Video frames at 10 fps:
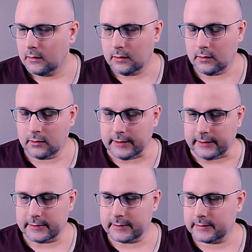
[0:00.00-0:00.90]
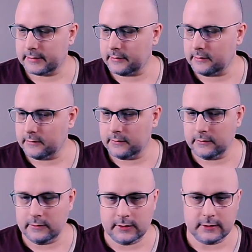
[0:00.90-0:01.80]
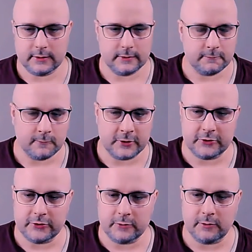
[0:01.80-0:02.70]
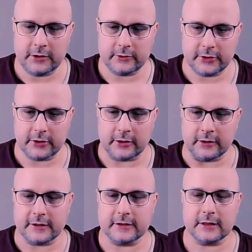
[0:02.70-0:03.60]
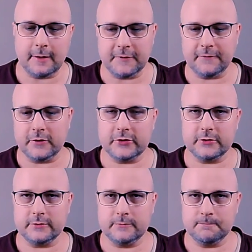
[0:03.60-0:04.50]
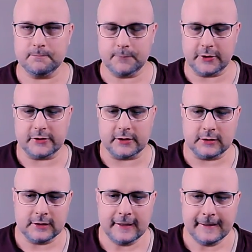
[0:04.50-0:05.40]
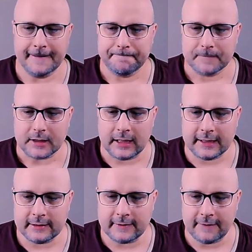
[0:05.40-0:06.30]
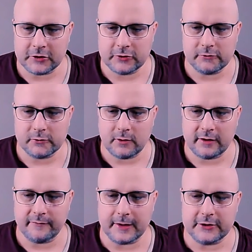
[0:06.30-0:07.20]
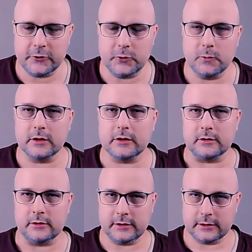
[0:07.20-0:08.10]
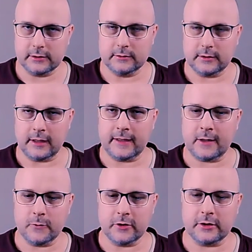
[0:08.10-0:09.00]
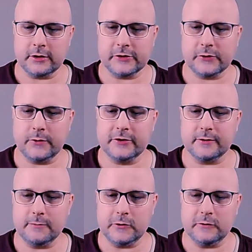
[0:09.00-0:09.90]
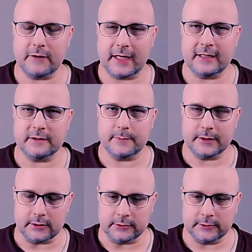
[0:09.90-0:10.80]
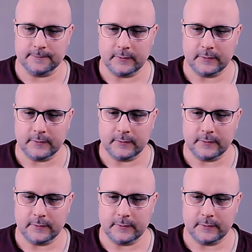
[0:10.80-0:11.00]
Alright, so what you do on your turn, since I'm the first person, I have to choose one of my two workers, and that worker is going to move and build.